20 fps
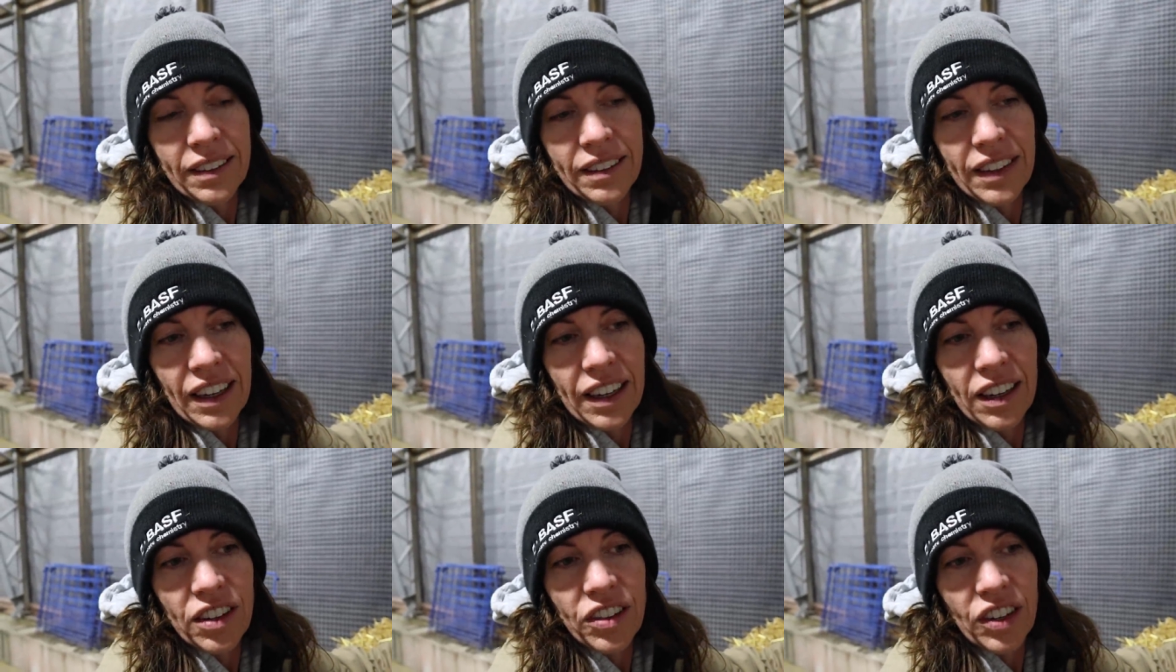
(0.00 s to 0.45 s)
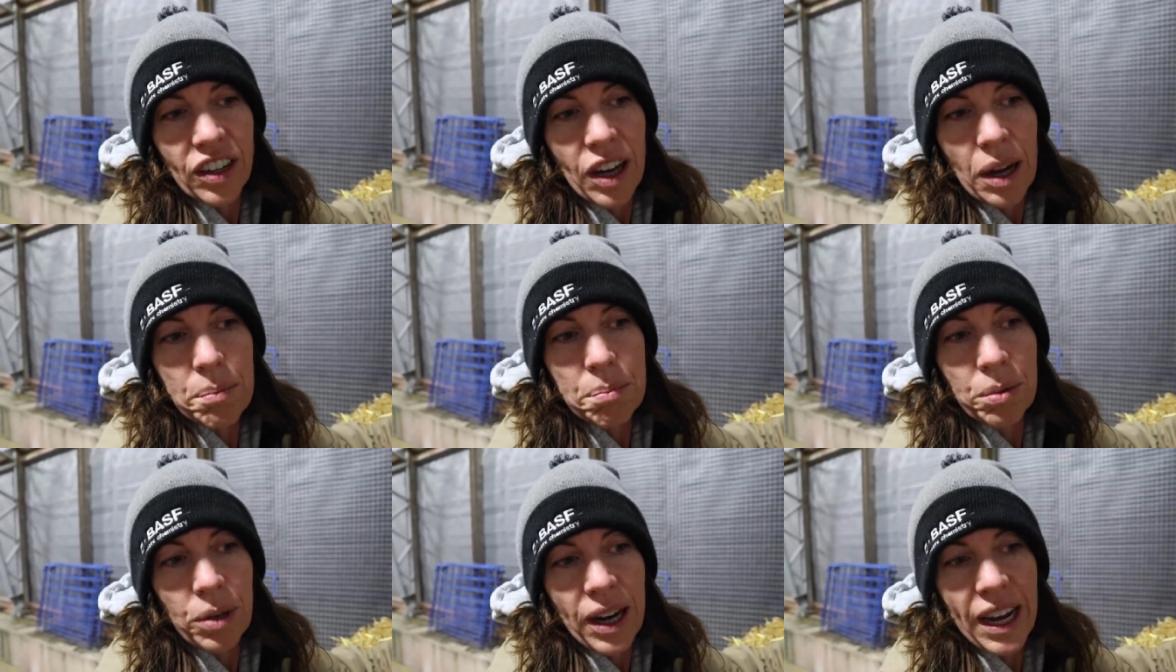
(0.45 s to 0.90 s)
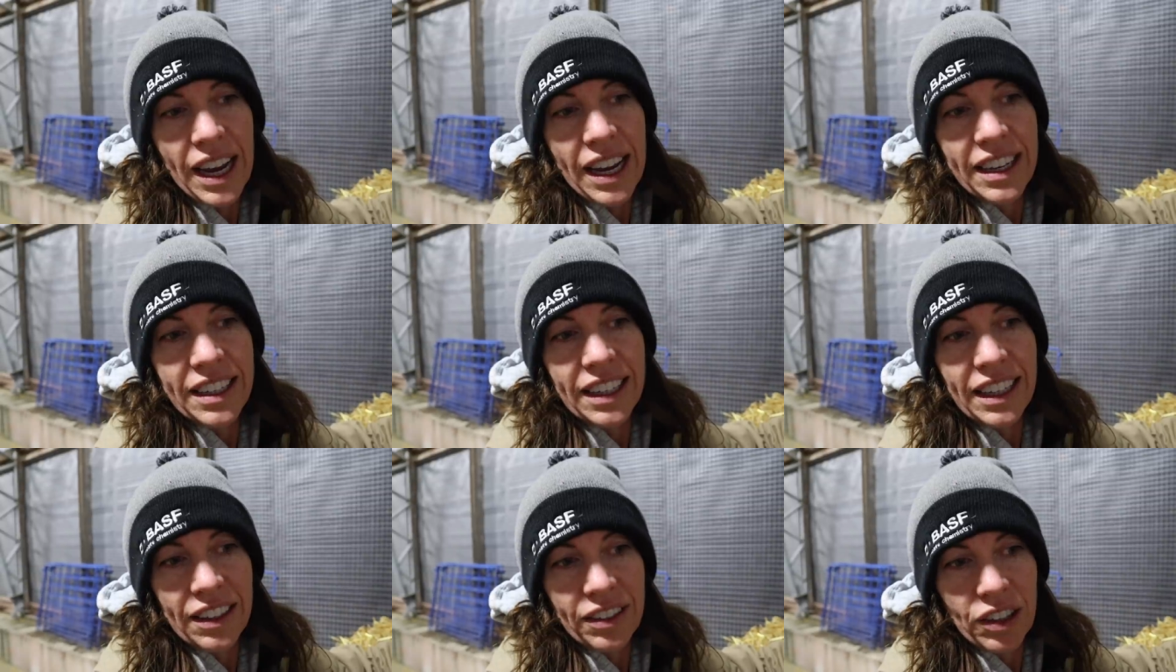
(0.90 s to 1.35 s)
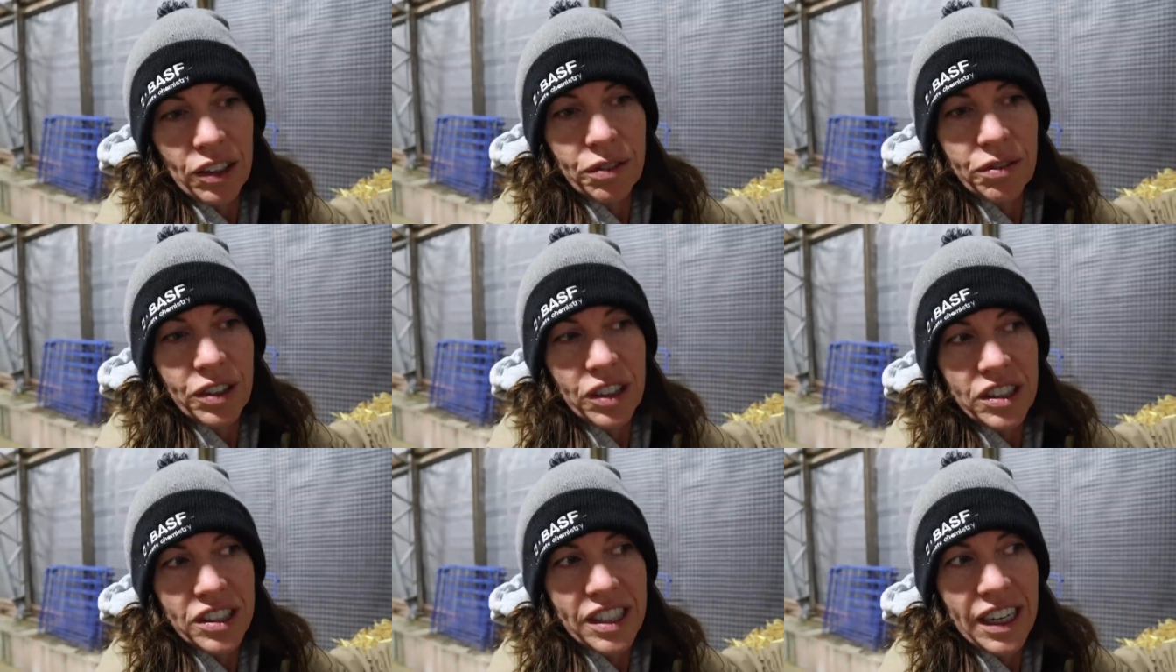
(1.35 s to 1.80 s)
they either got bred in their
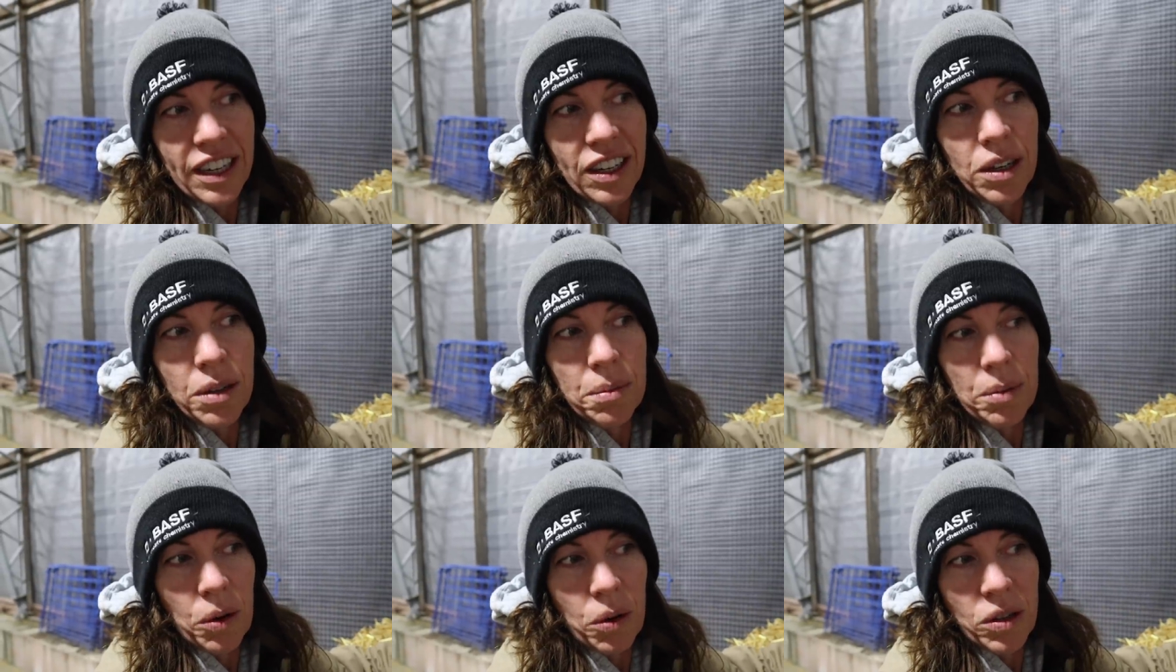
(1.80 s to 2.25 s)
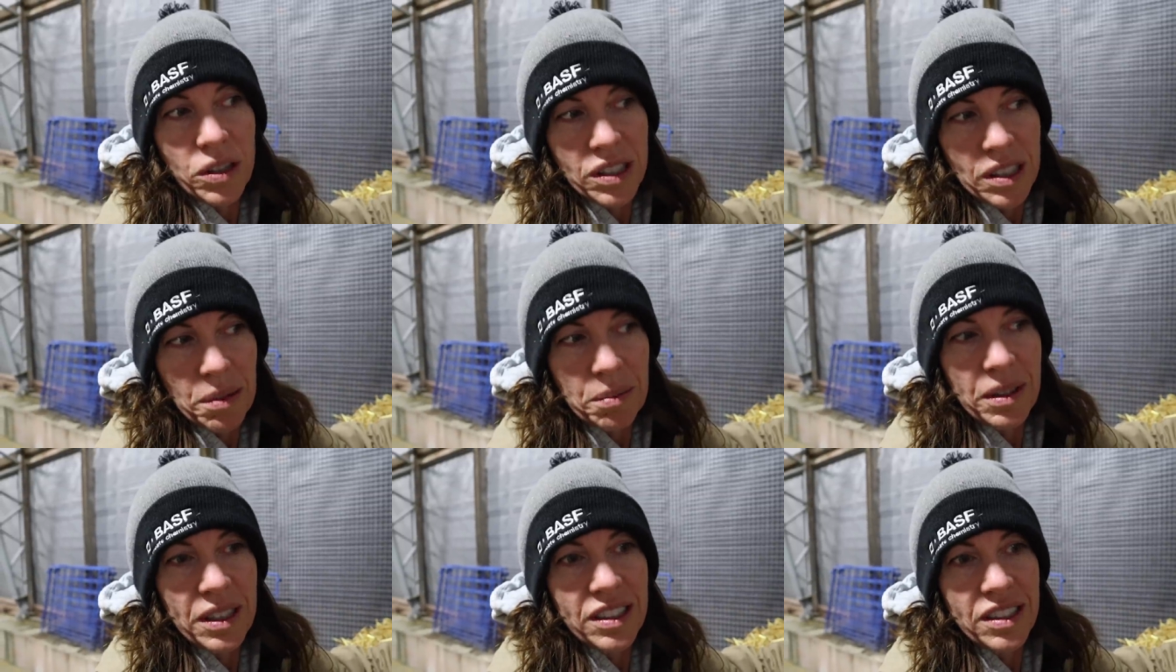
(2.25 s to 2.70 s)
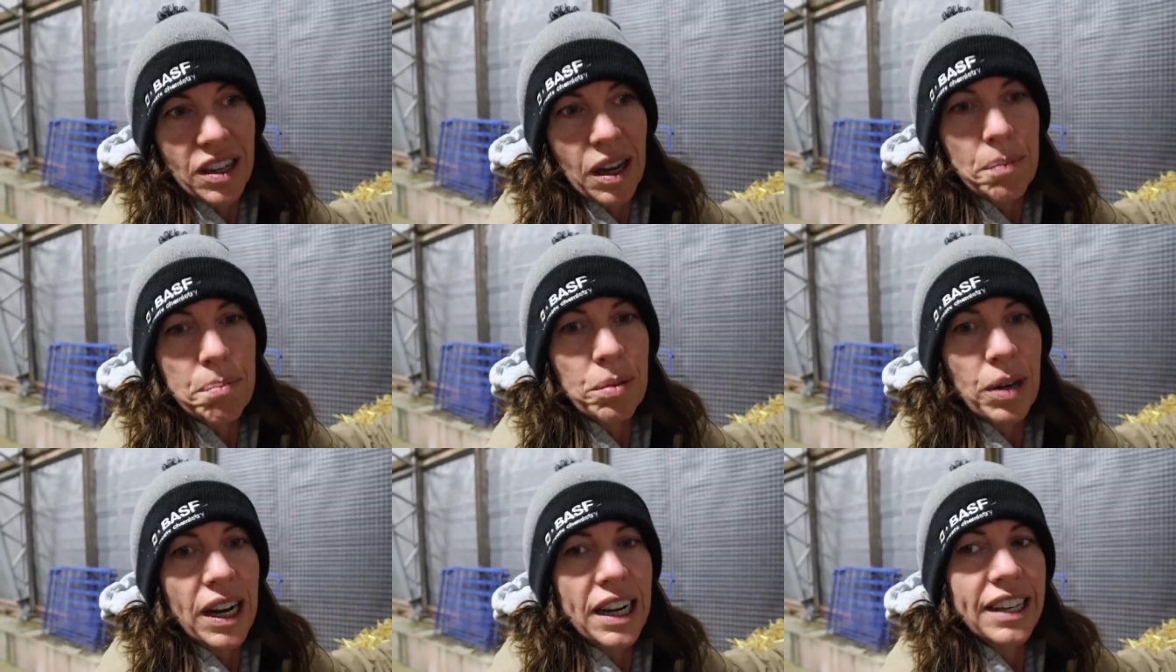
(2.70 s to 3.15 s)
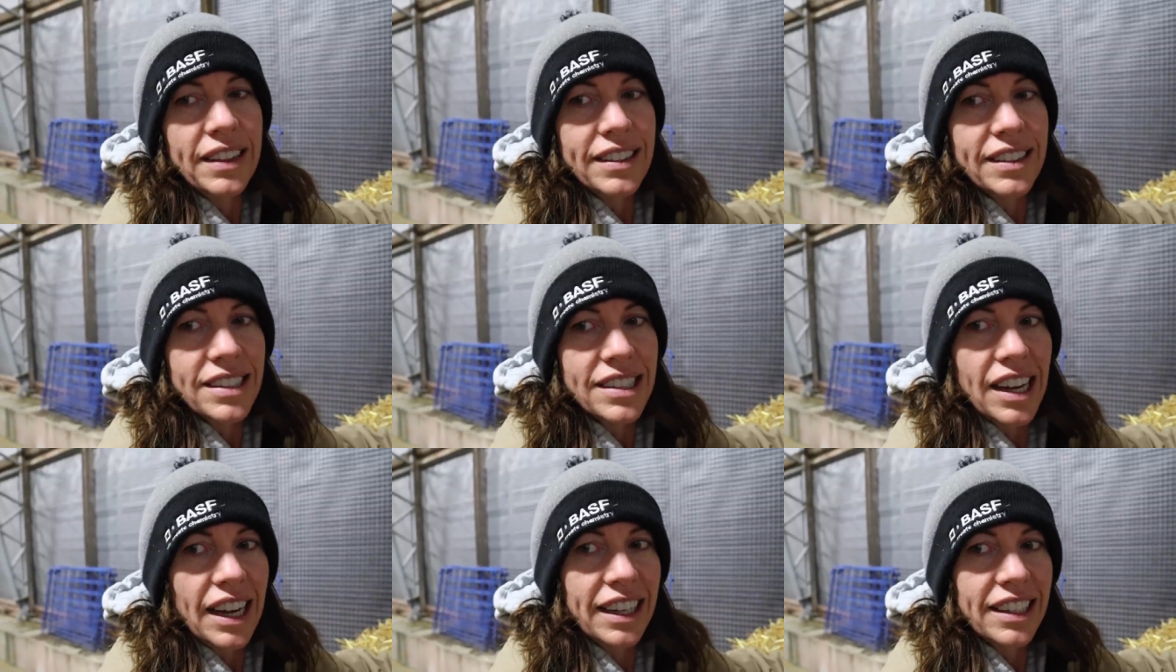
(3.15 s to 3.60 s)
first cycle or some of these got bred in
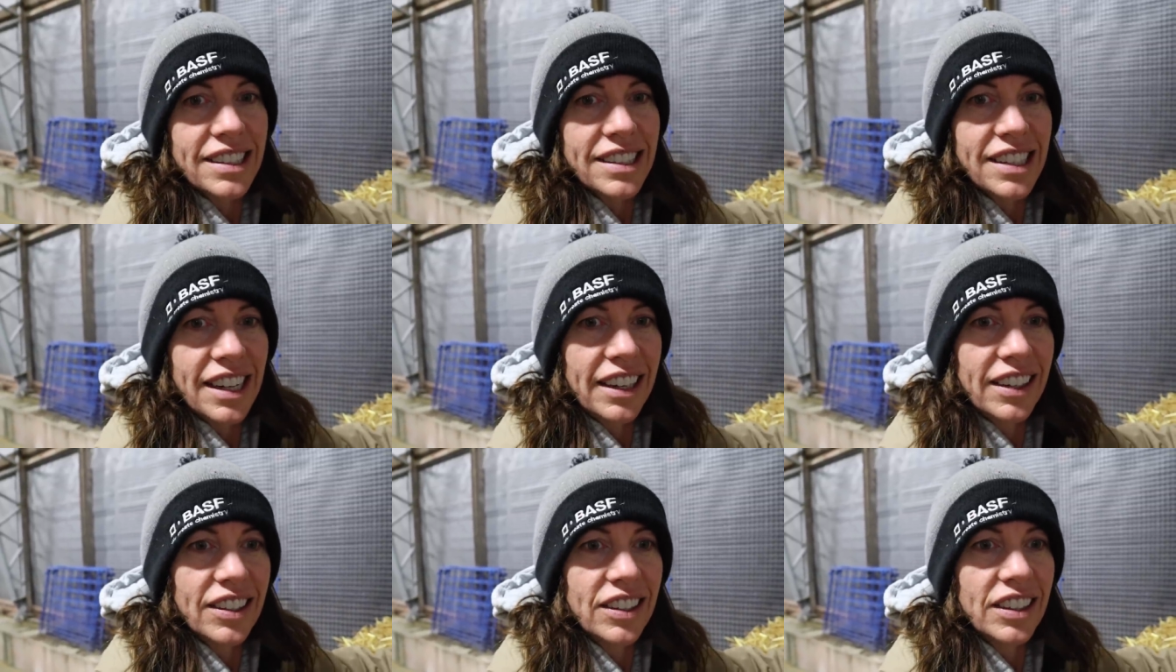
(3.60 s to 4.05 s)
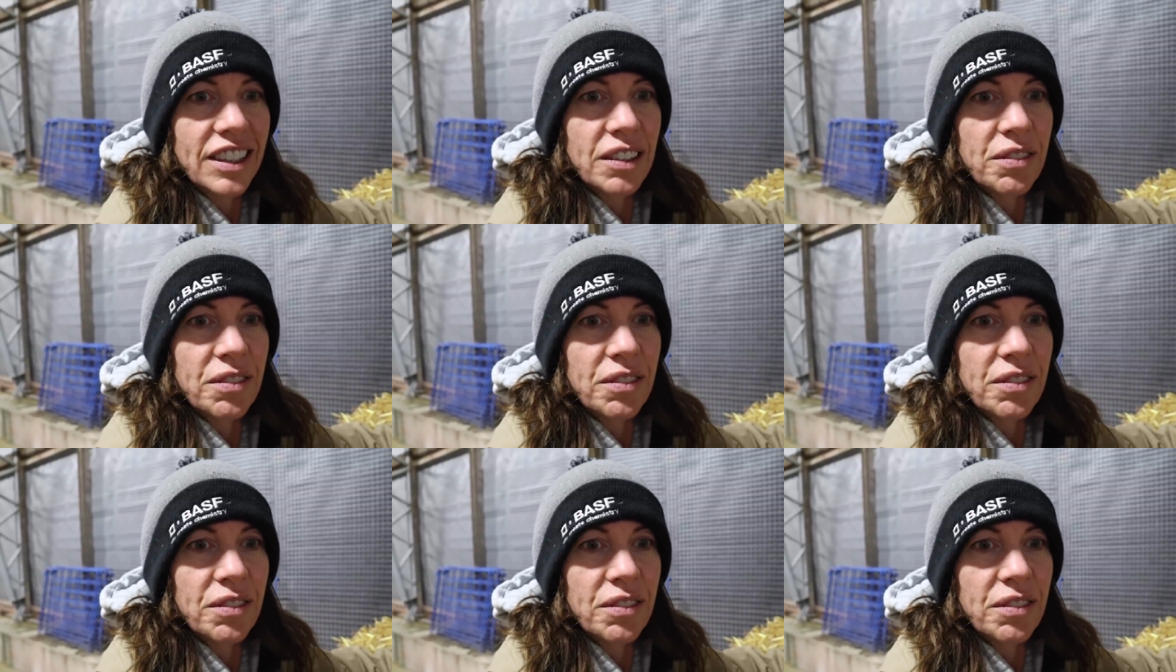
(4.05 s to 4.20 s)
the second cycle.